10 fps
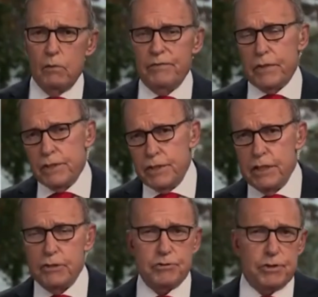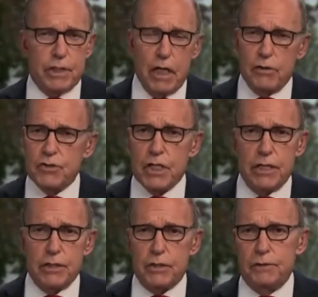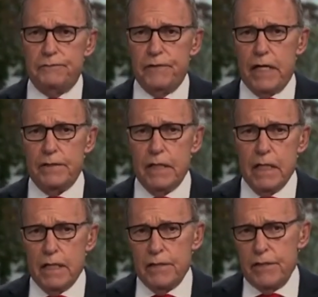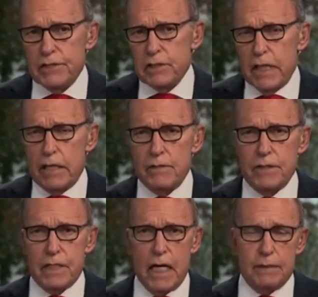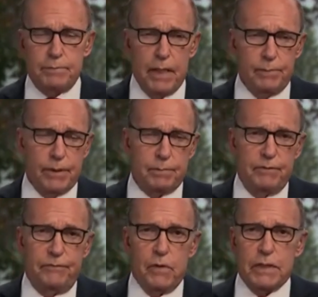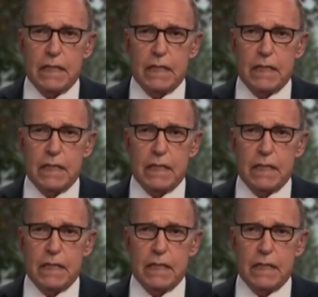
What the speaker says: We've continued to negotiate in good faith. This letter that got public before it